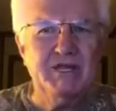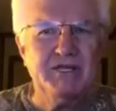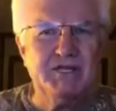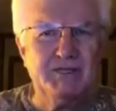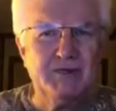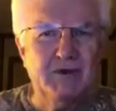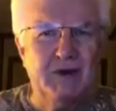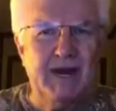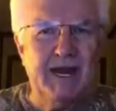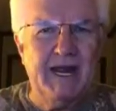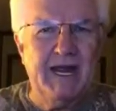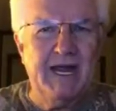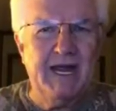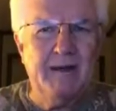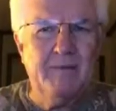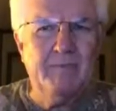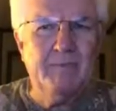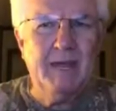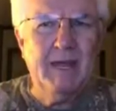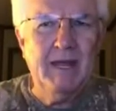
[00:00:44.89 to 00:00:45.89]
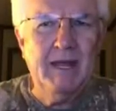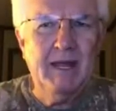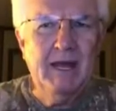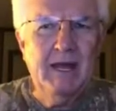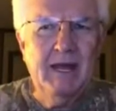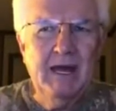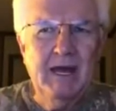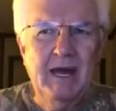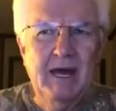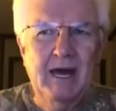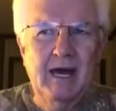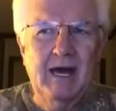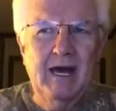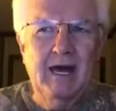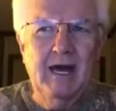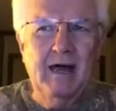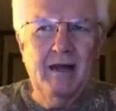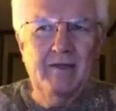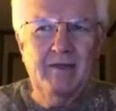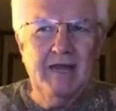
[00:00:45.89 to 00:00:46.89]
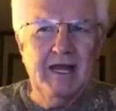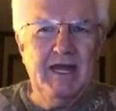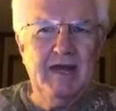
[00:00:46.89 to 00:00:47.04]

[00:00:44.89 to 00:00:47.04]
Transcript: strand, a